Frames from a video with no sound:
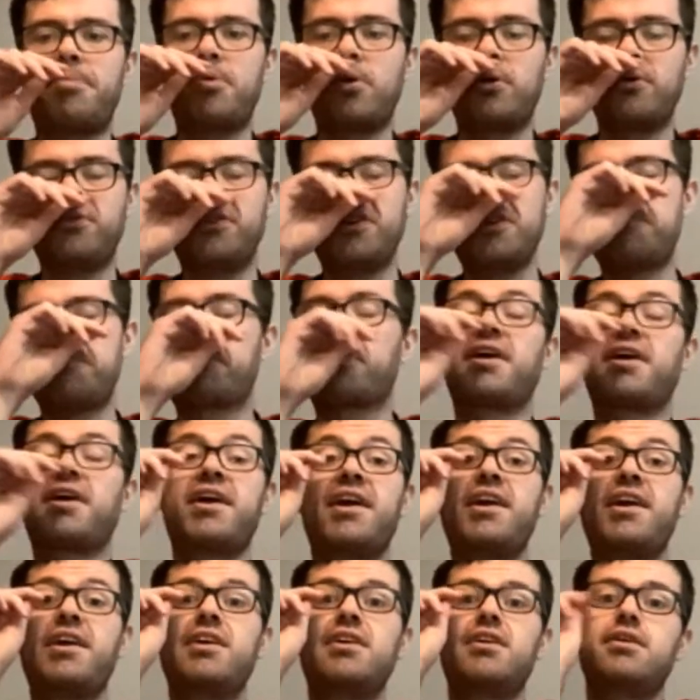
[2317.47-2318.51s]
did
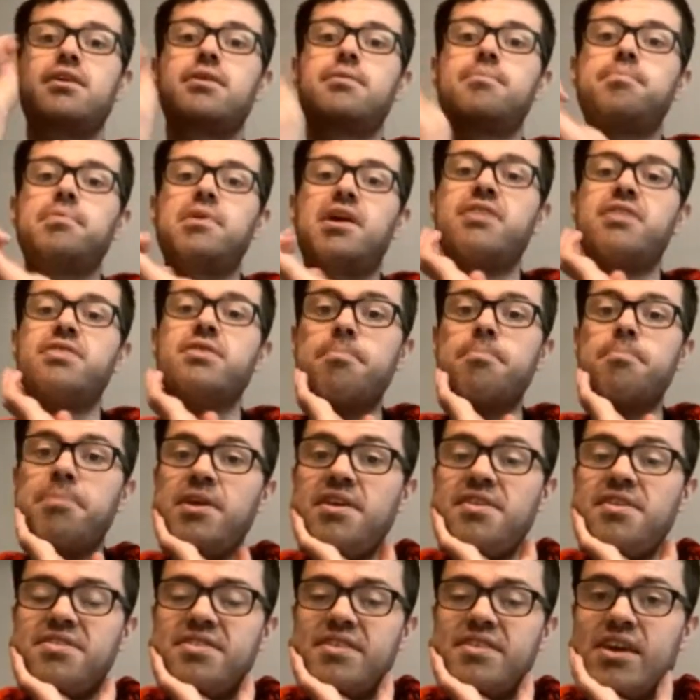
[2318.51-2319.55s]
play in the
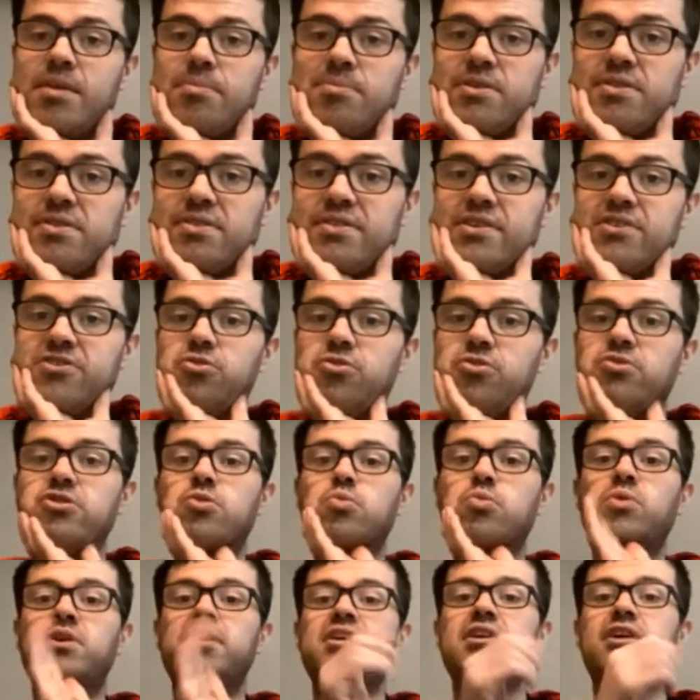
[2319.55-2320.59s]
B team, didn't he, during the
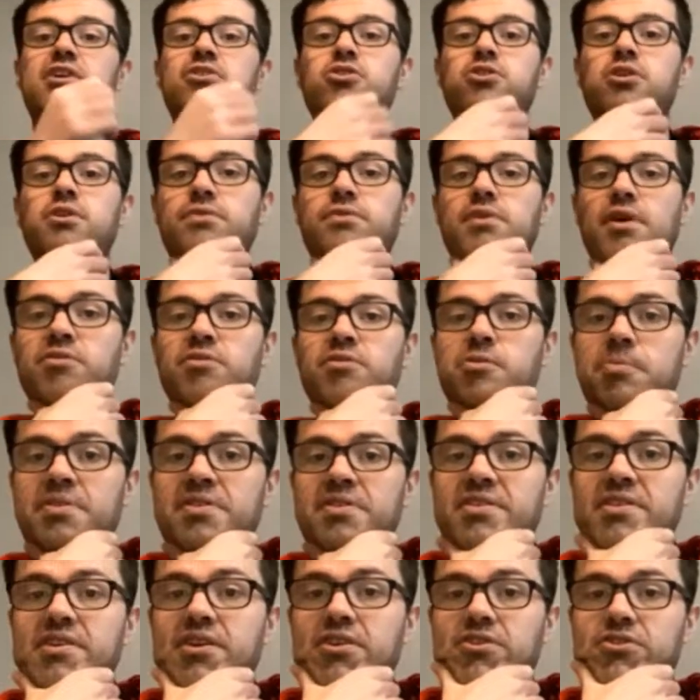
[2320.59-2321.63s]
week? I don't know if anybody
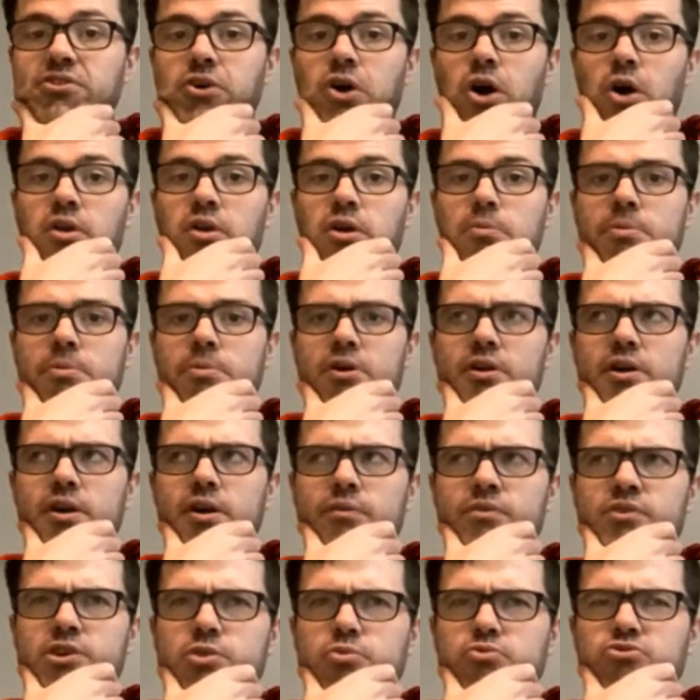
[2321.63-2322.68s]
saw it, but I
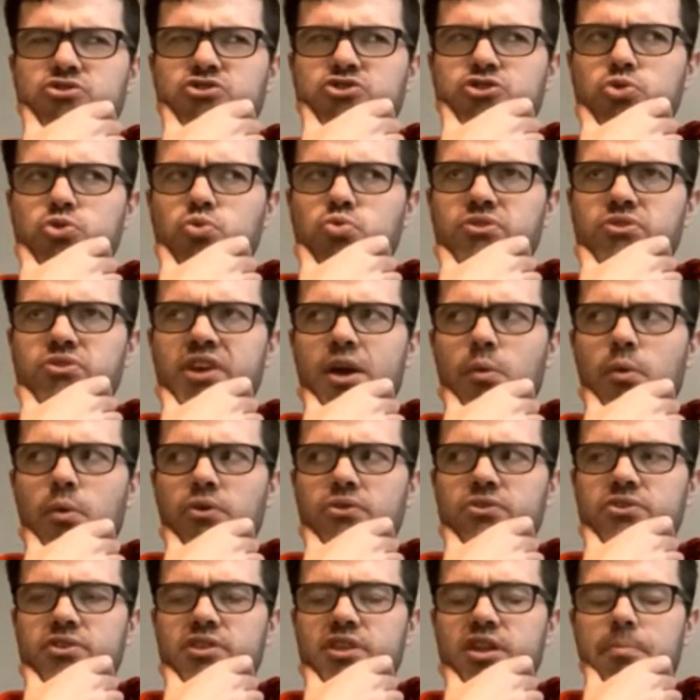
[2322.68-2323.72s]
think it was Tuesday,
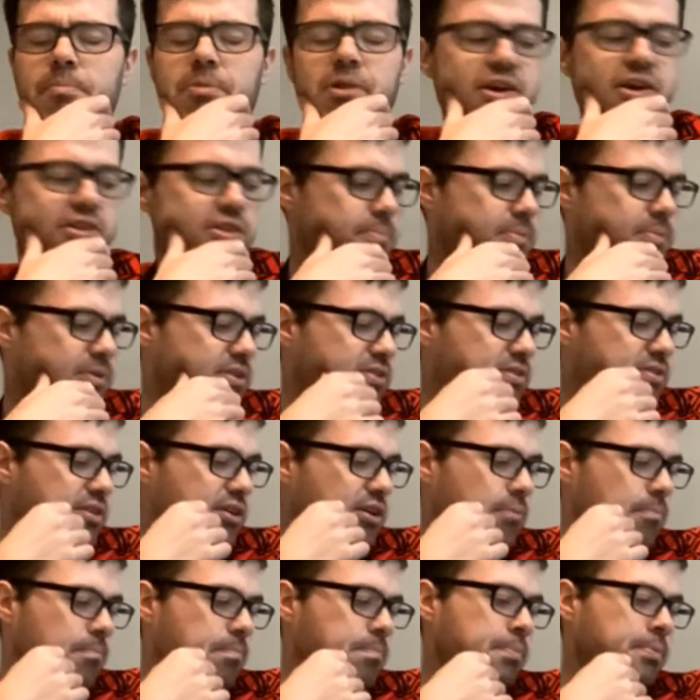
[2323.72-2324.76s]
wasn't it? They played the B
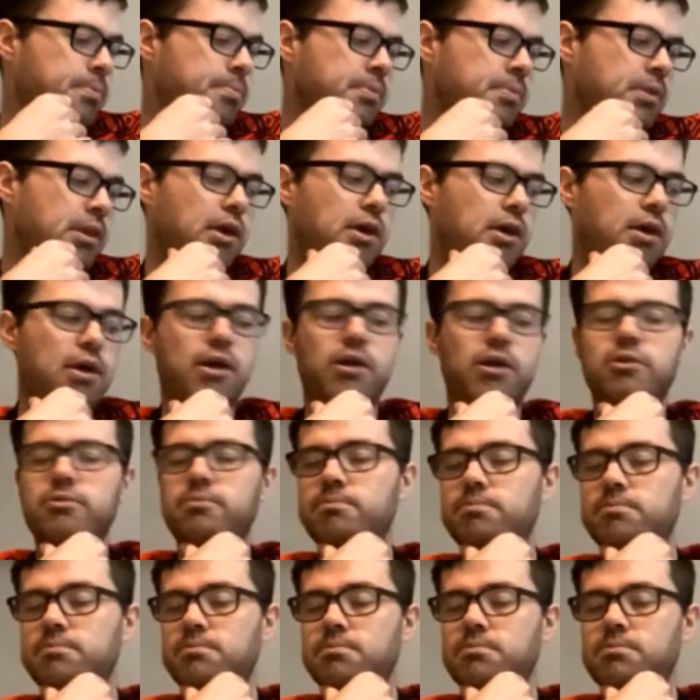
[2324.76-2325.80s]
team.
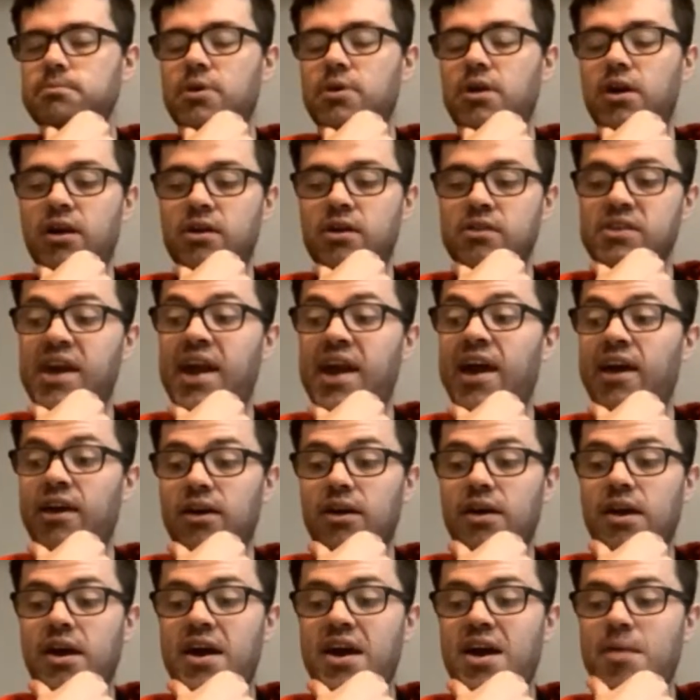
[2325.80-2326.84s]
And yeah,
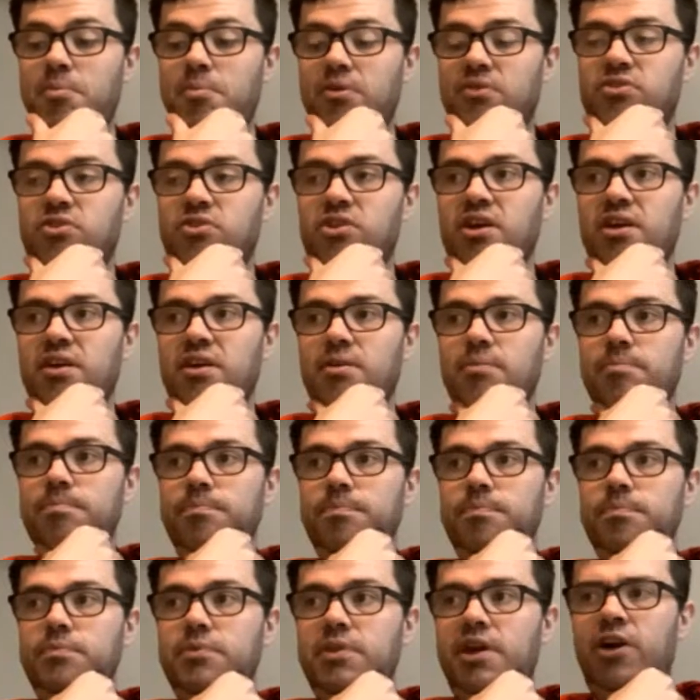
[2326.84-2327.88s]
mostly,
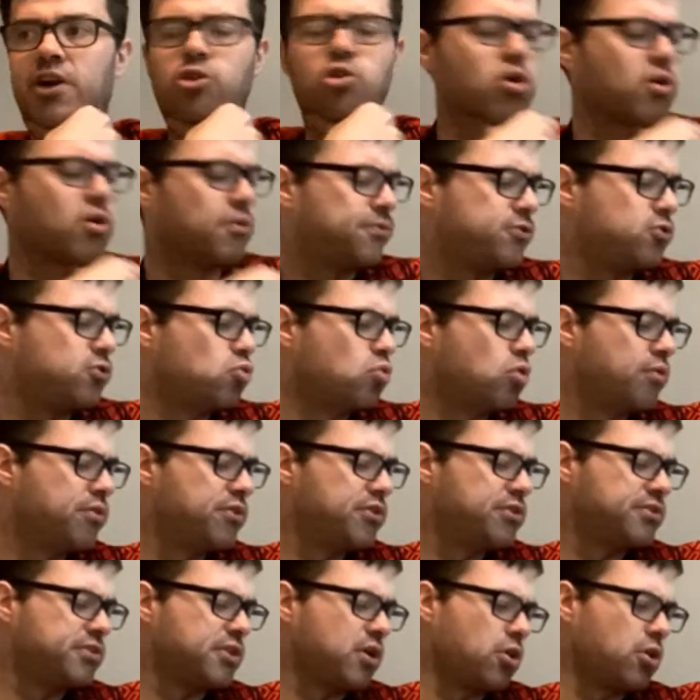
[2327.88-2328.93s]
I know a few
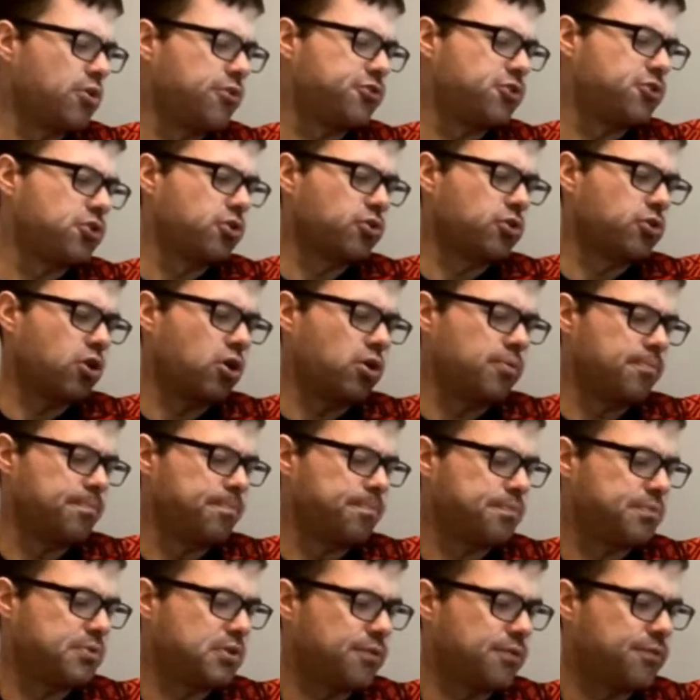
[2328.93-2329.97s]
others also got
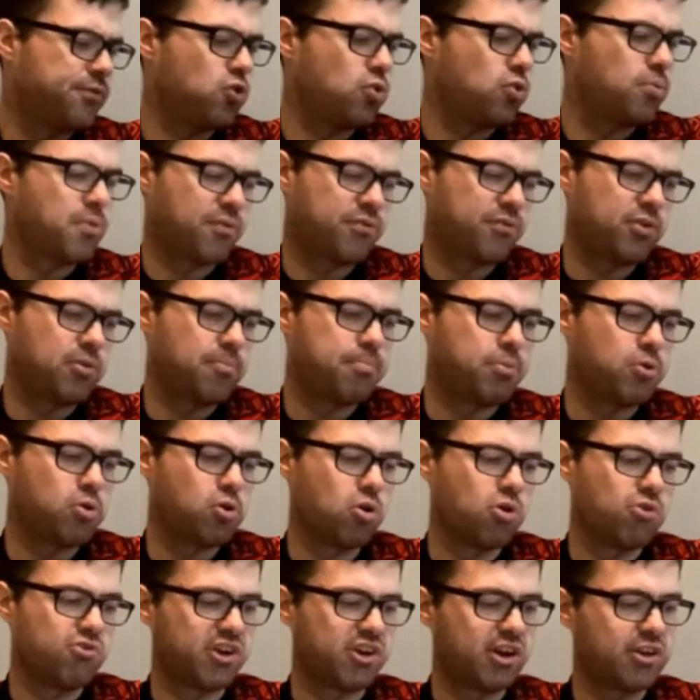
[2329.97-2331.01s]
a few. I think
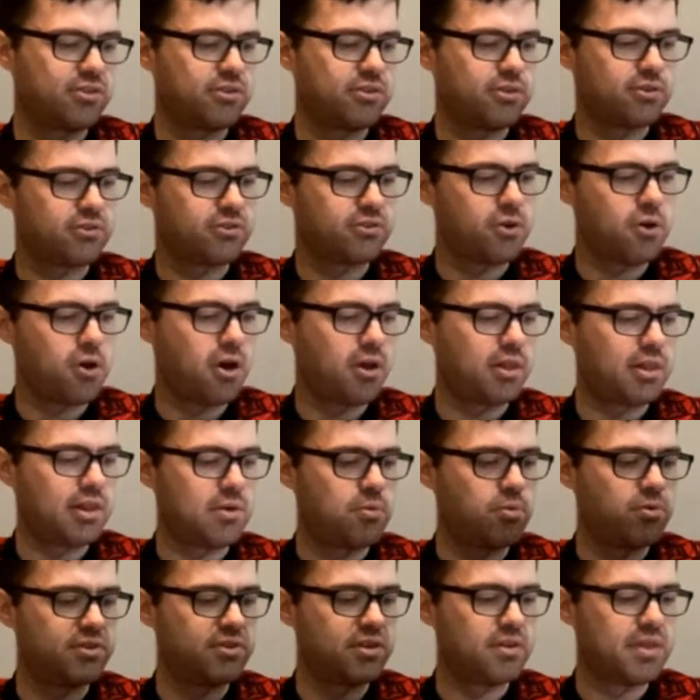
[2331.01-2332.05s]
Bojan certainly
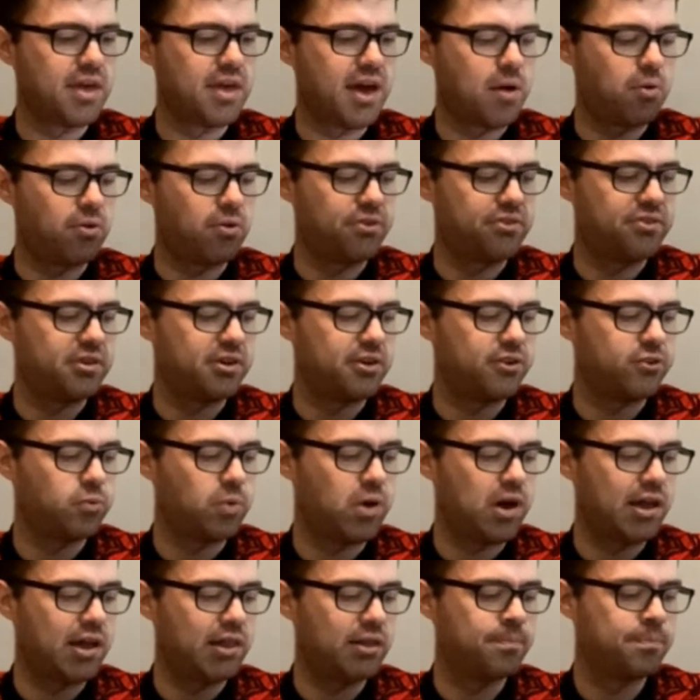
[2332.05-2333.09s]
was in there, wasn't he, as
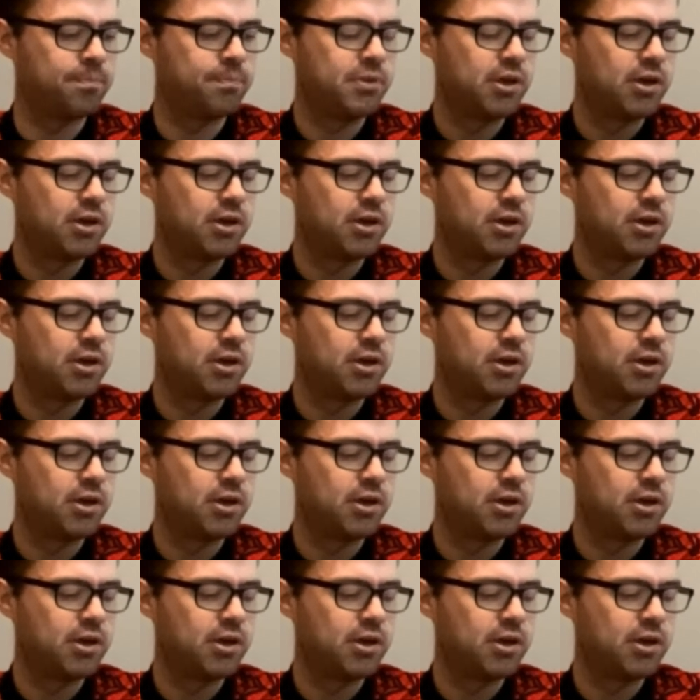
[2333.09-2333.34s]
well?